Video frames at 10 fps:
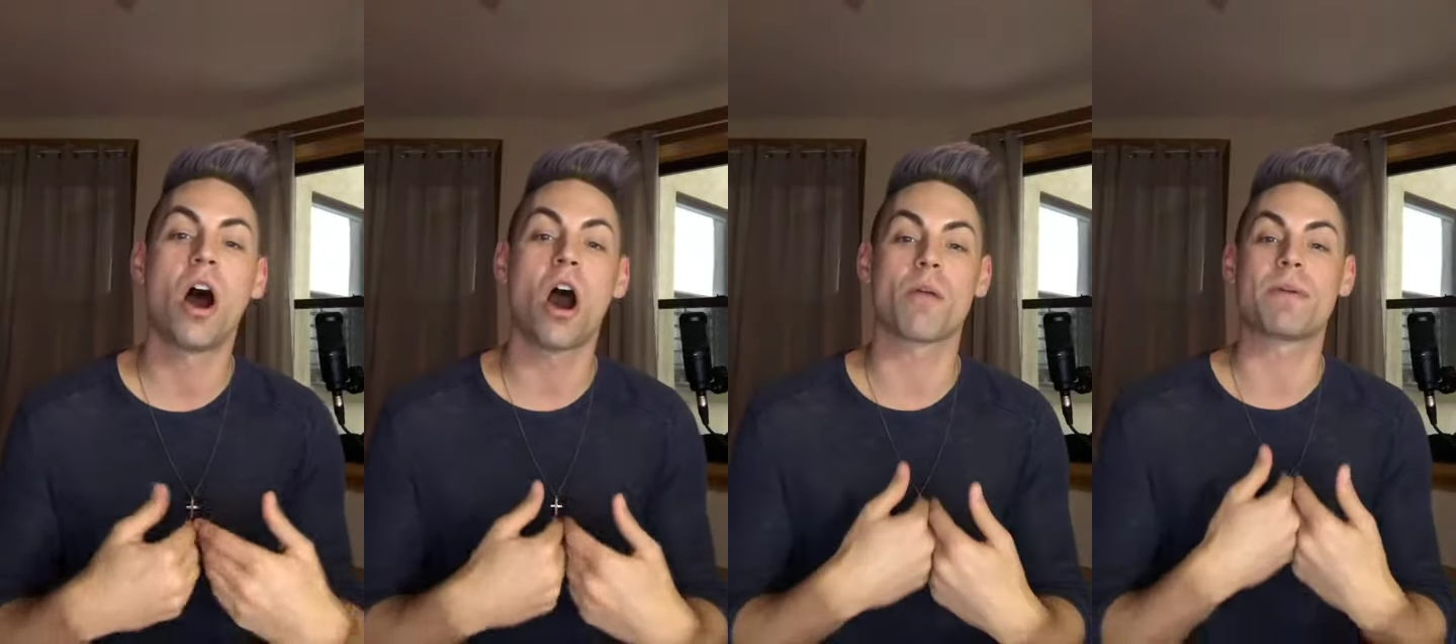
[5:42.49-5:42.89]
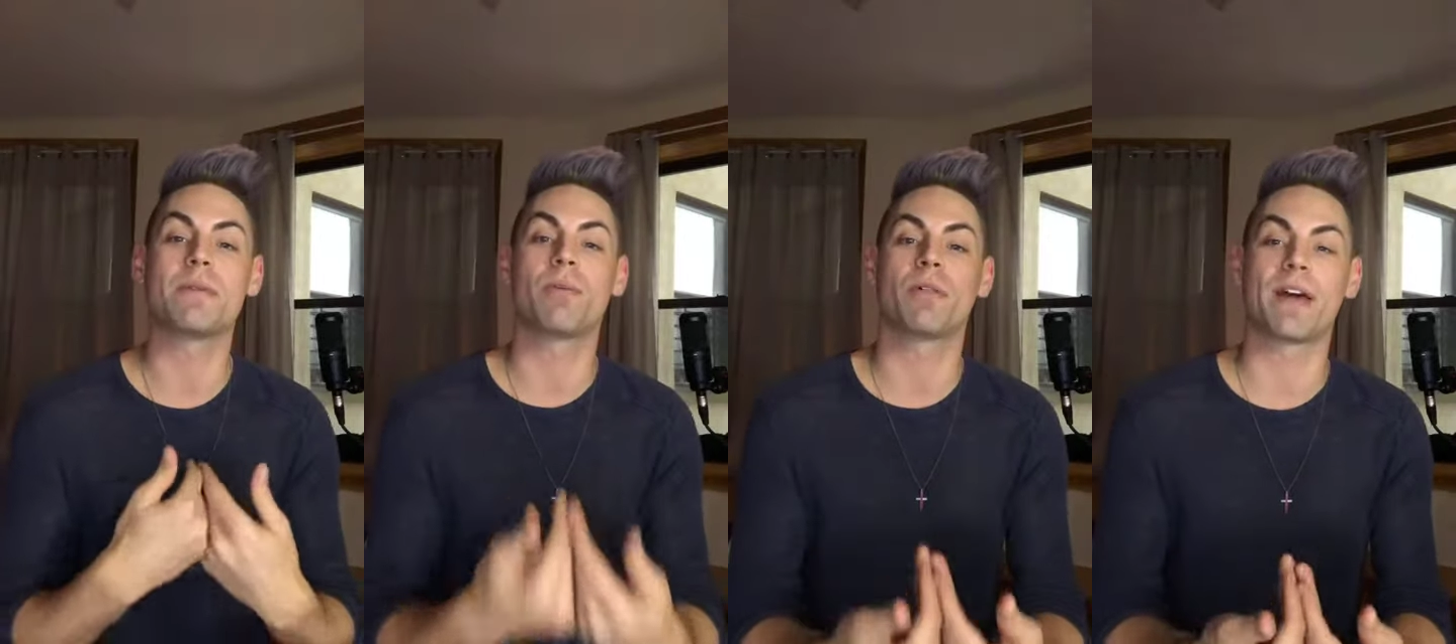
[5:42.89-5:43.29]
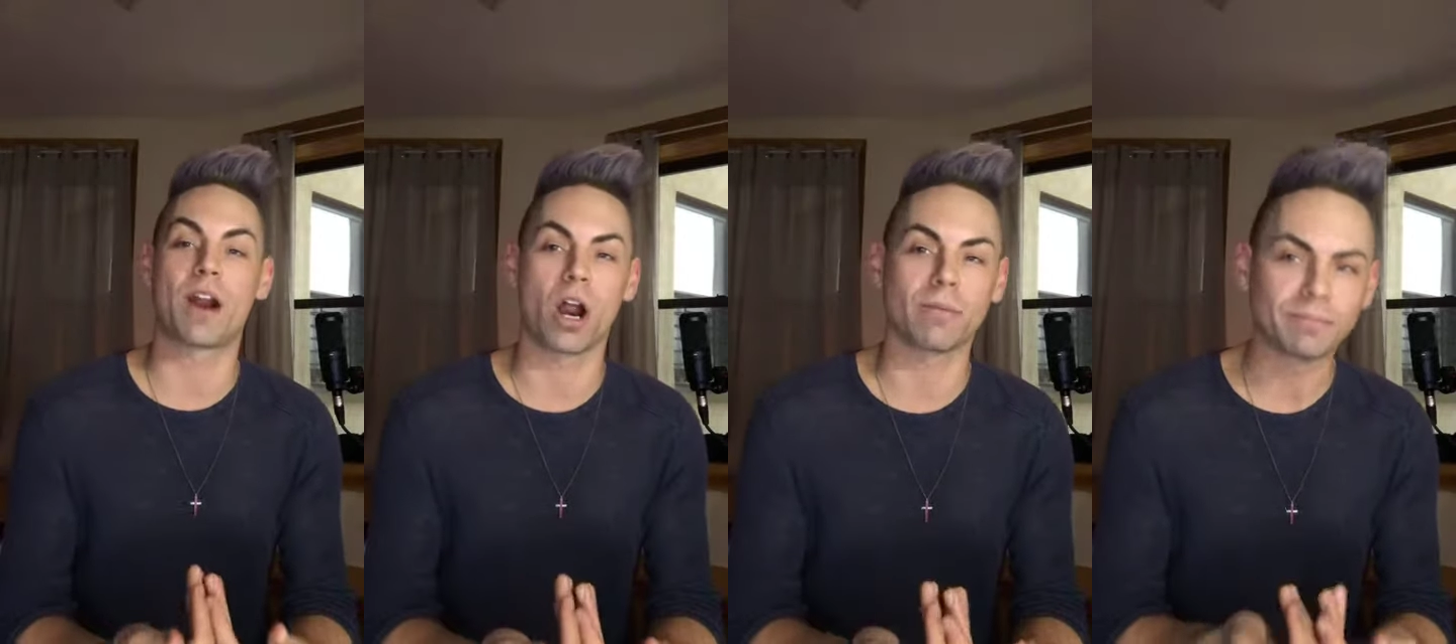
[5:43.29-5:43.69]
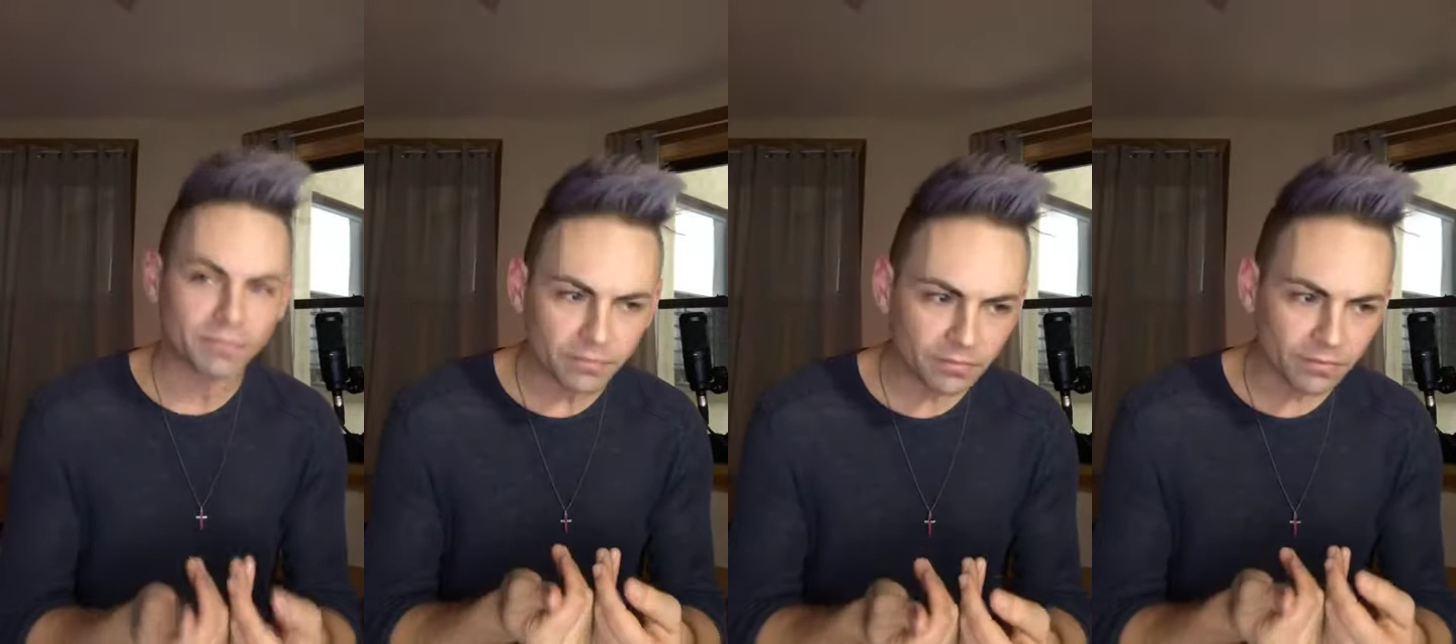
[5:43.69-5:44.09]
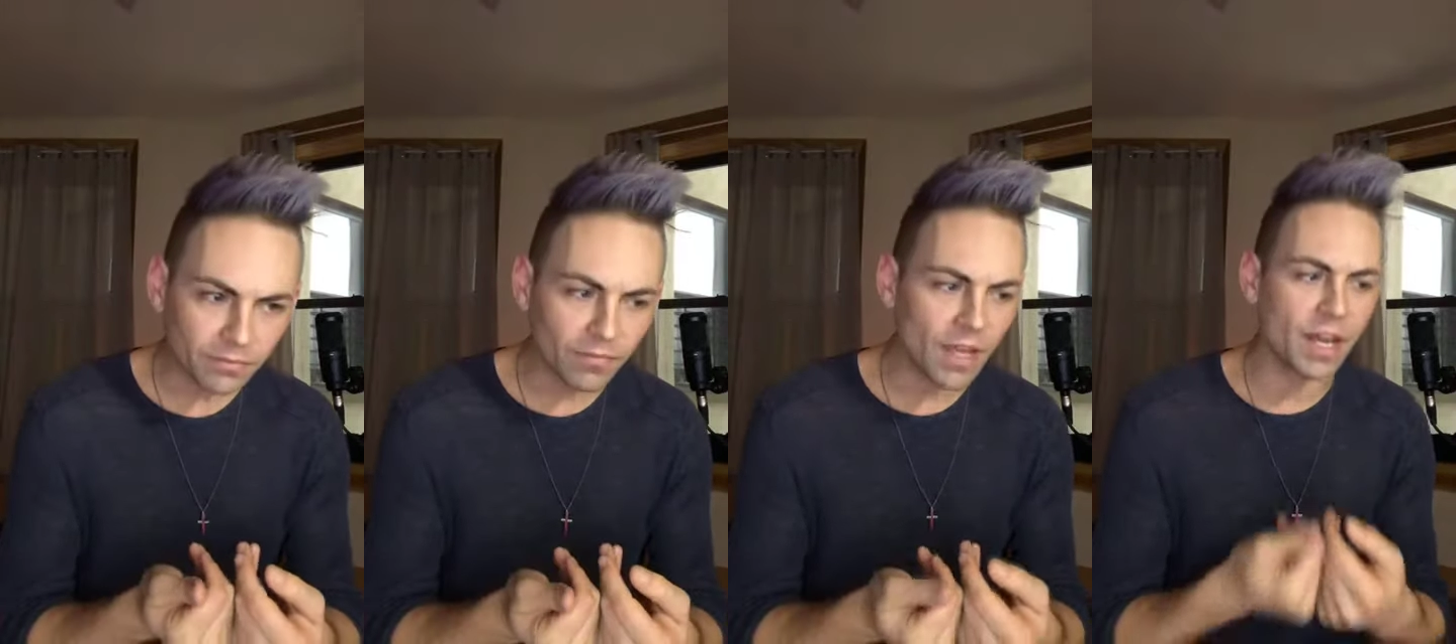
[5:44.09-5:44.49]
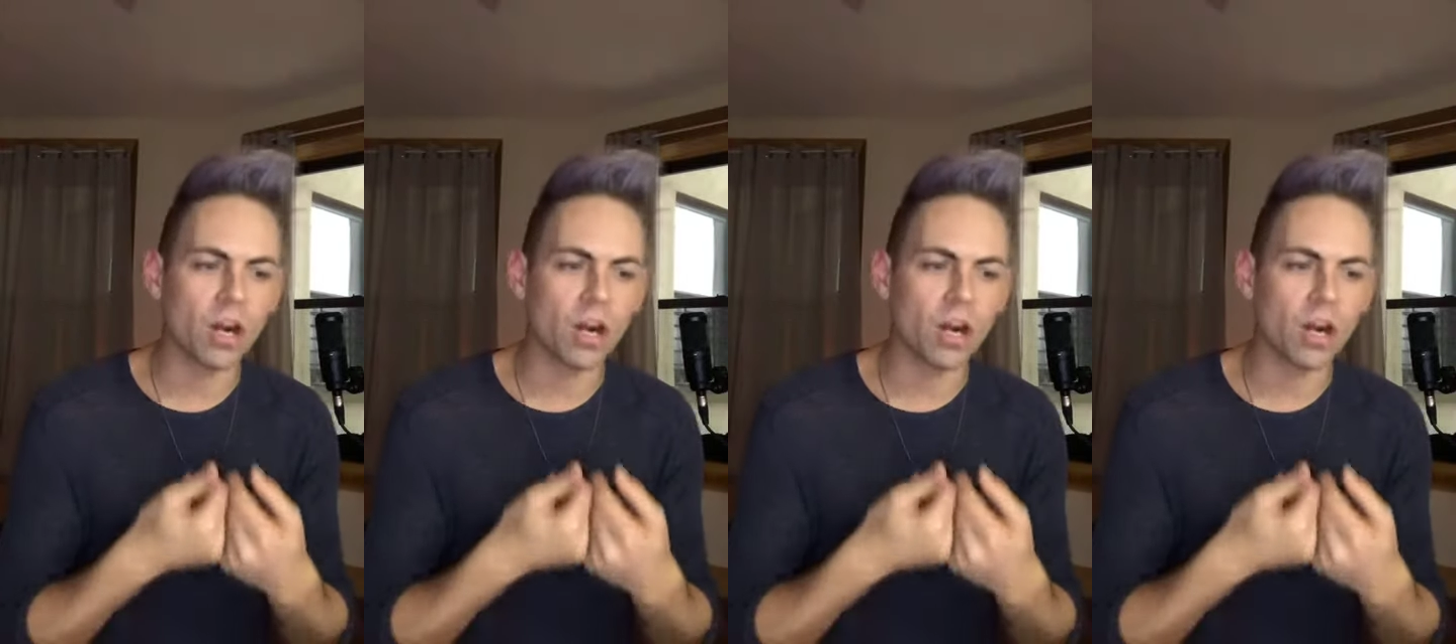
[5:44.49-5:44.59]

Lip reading: our people that are in